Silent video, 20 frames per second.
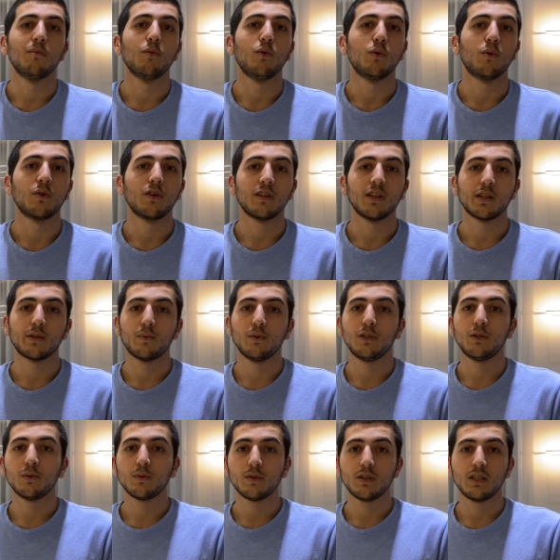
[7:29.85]
or that we
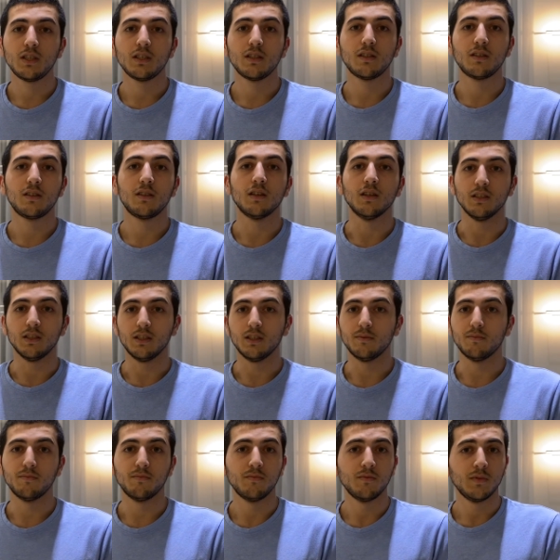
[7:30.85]
do need
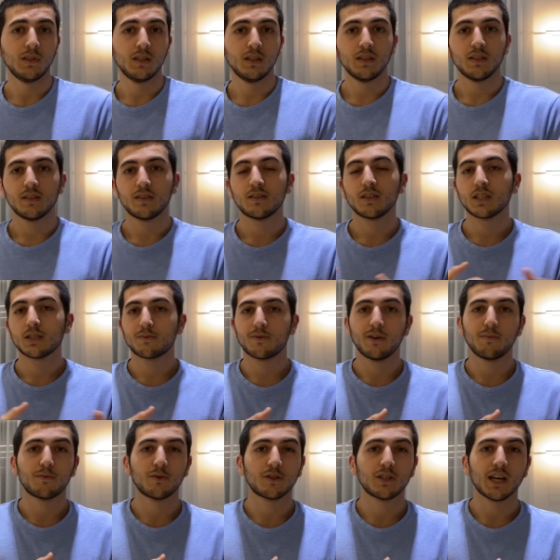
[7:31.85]
6
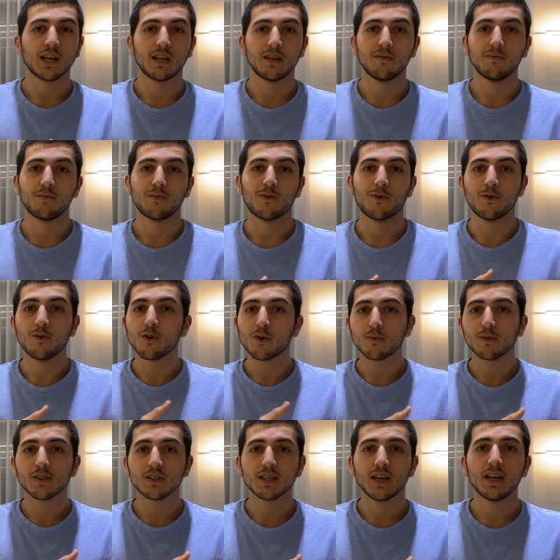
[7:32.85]
frames per second for
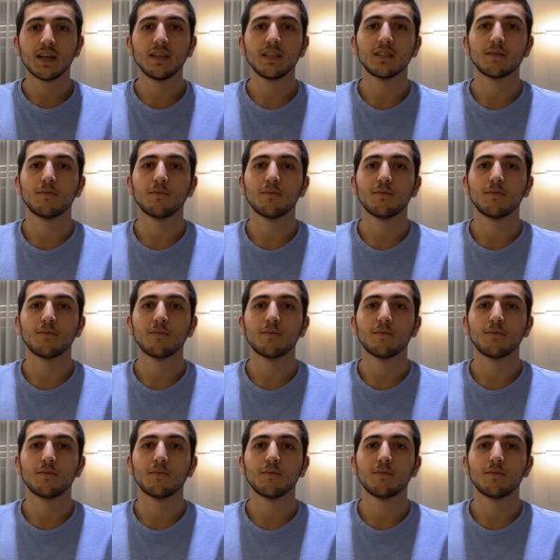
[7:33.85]
normal signs,